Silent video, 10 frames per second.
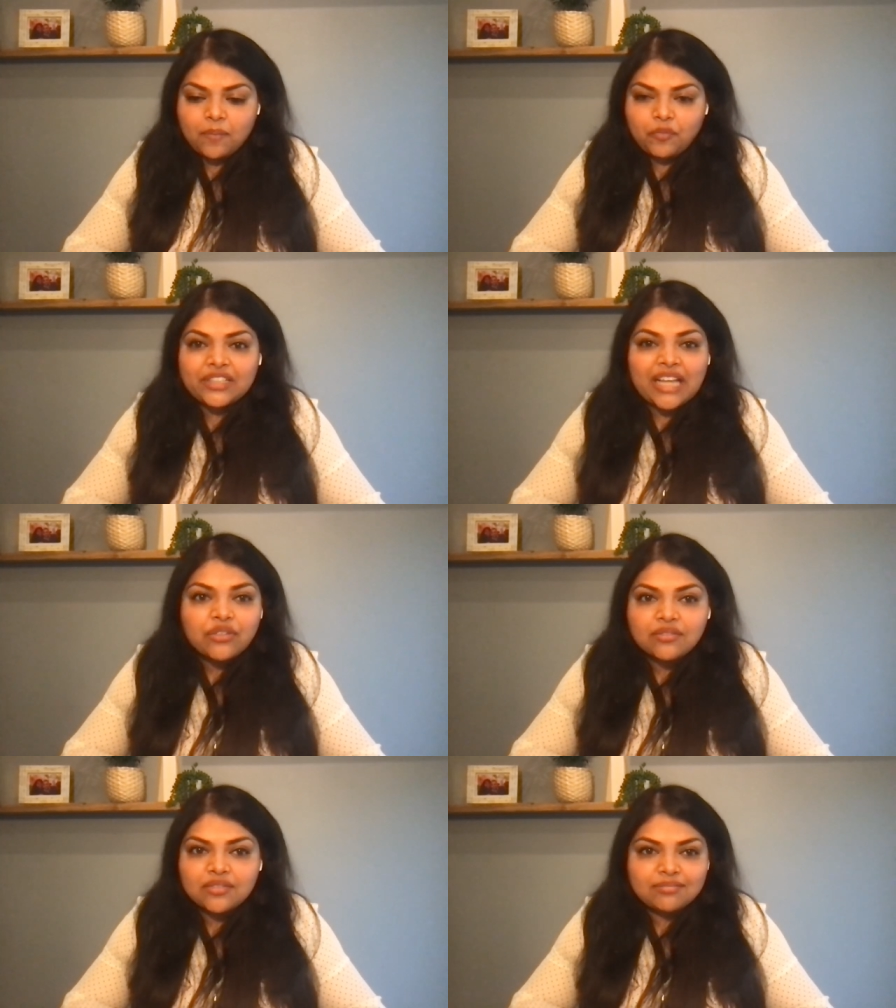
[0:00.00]

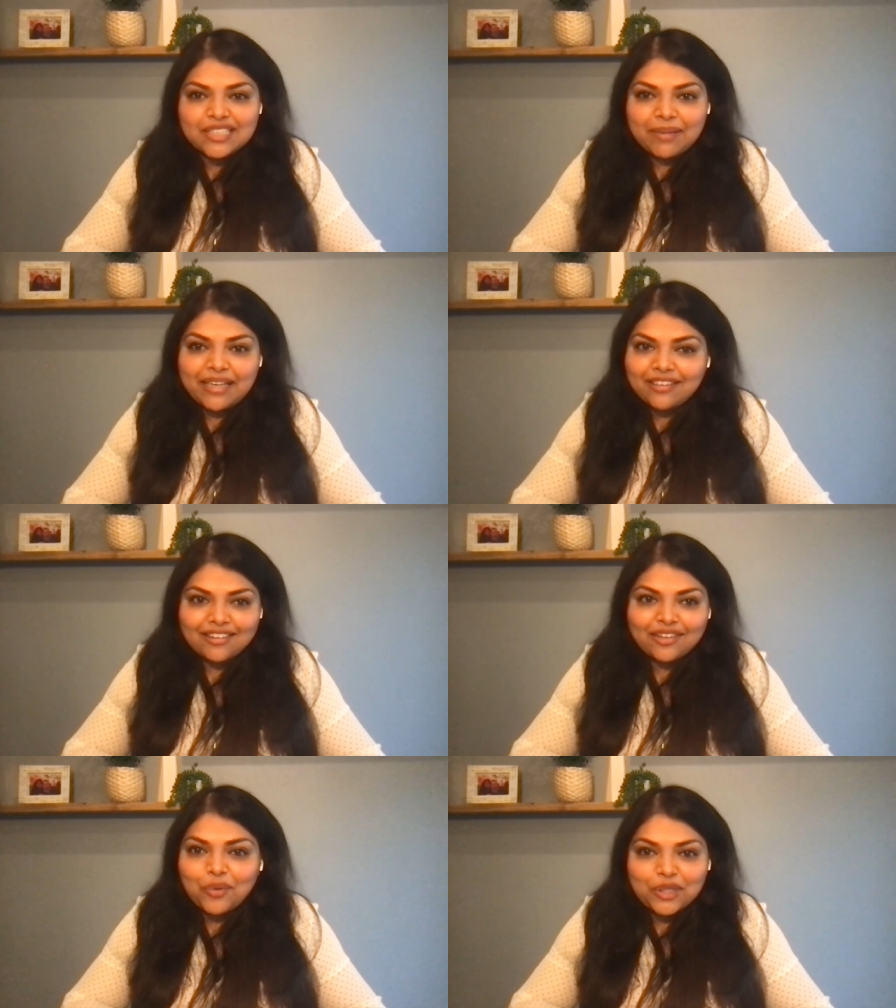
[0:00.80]
without
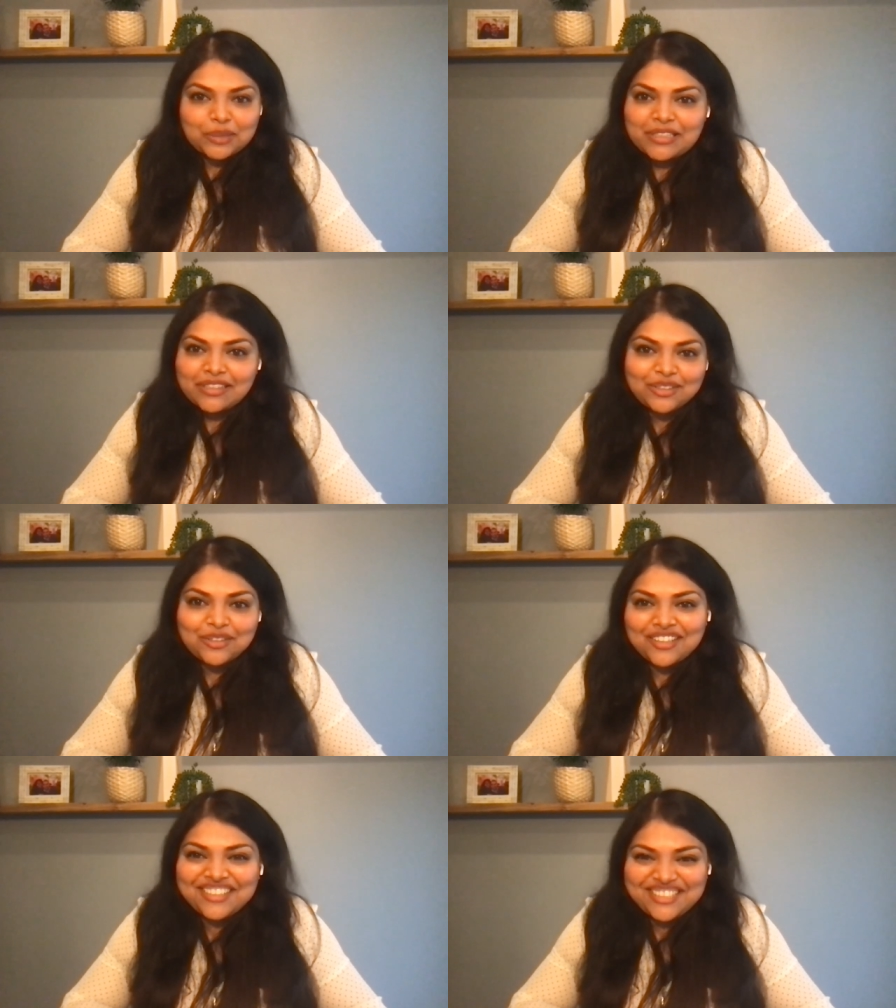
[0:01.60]
spending
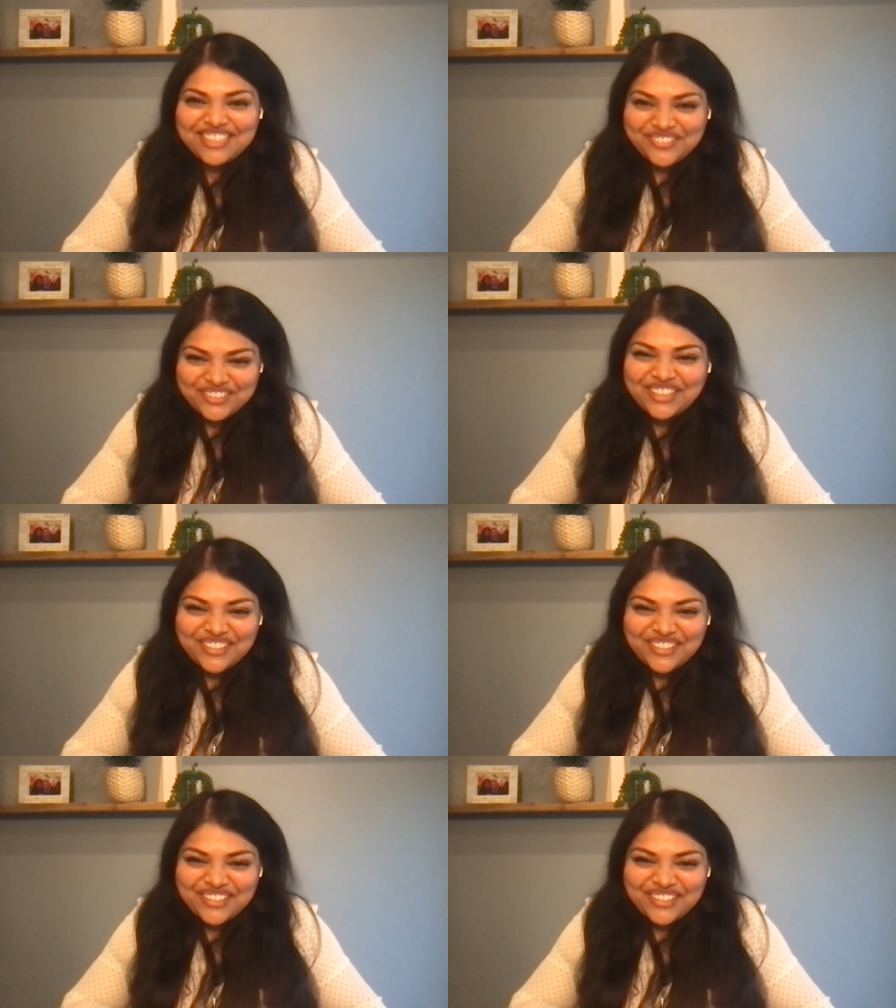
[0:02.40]
$250,000 in student